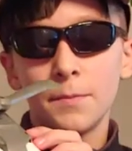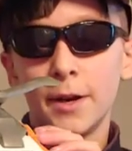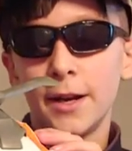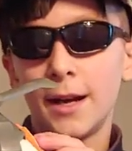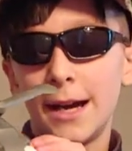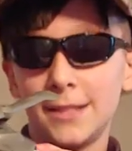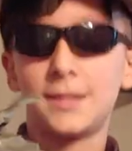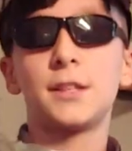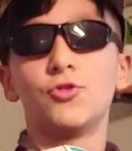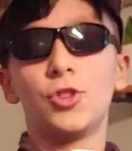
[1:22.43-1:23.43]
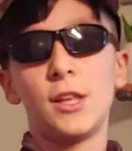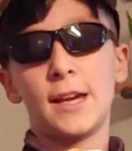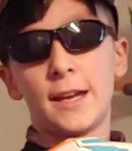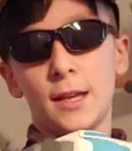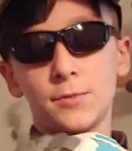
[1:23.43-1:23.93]
but I still really
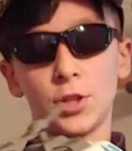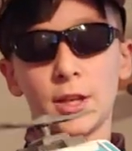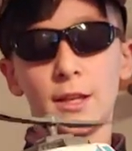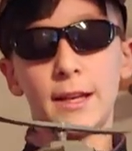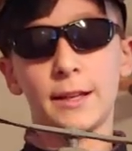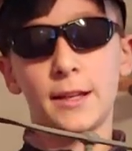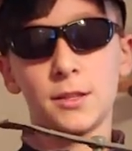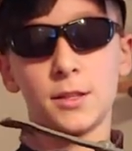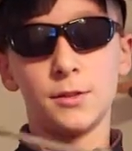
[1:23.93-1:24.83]
like it looking like this.